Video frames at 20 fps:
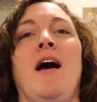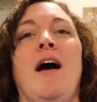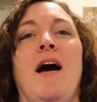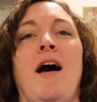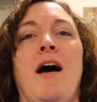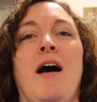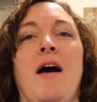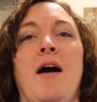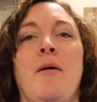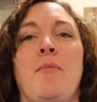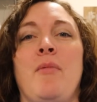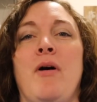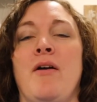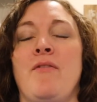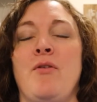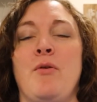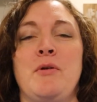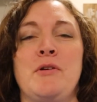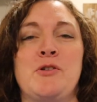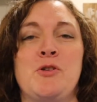
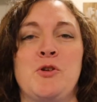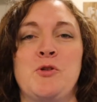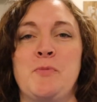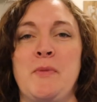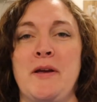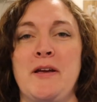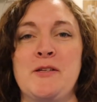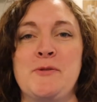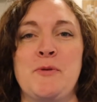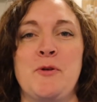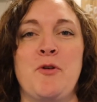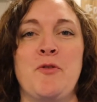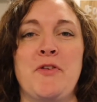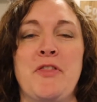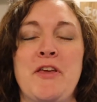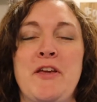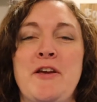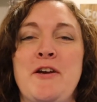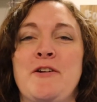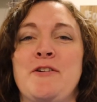I've always told my husband over
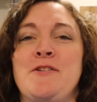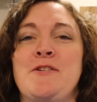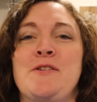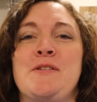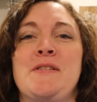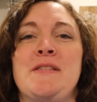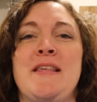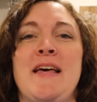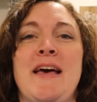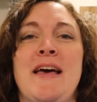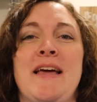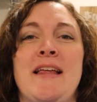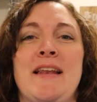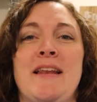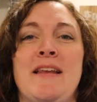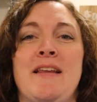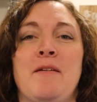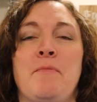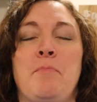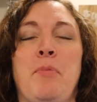the years
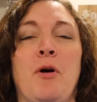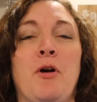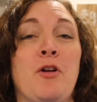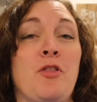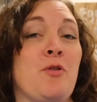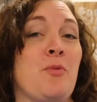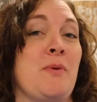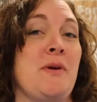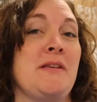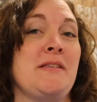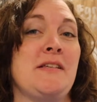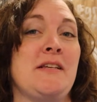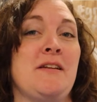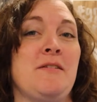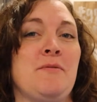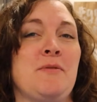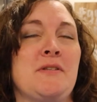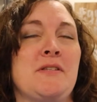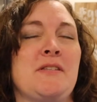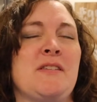that part of the reason
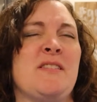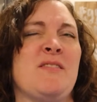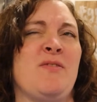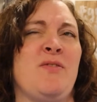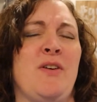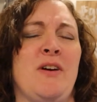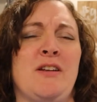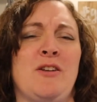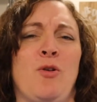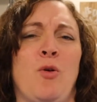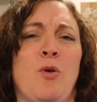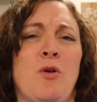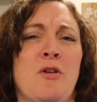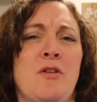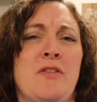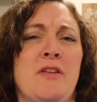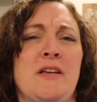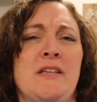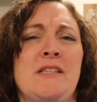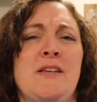it was fun to
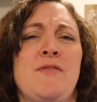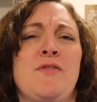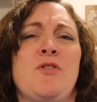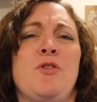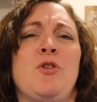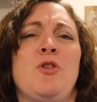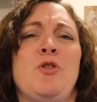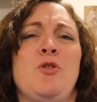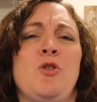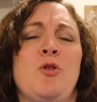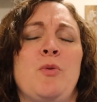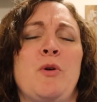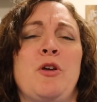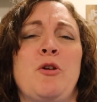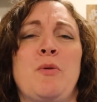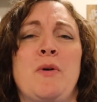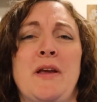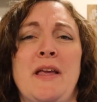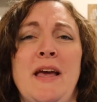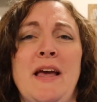order things, even though you knew what
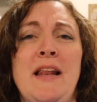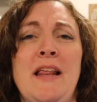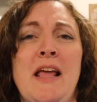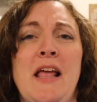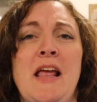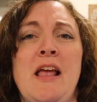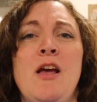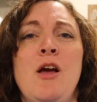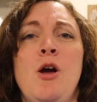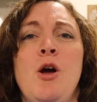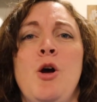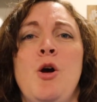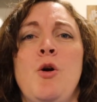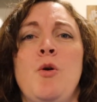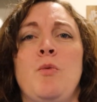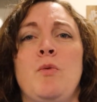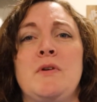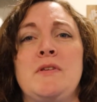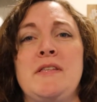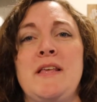you were getting,
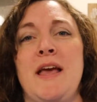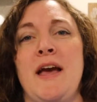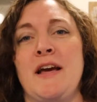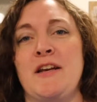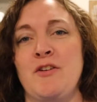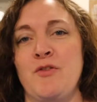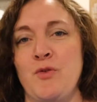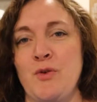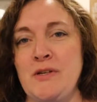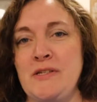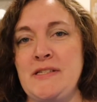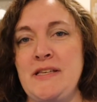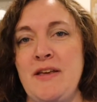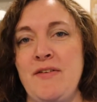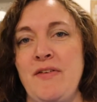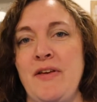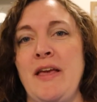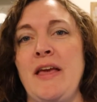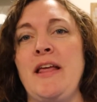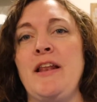was the act of
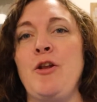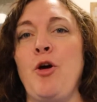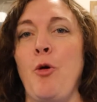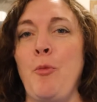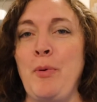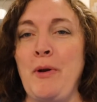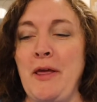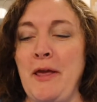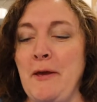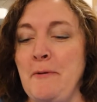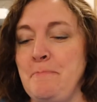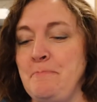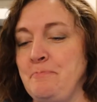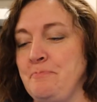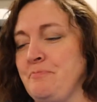receiving it and opening it.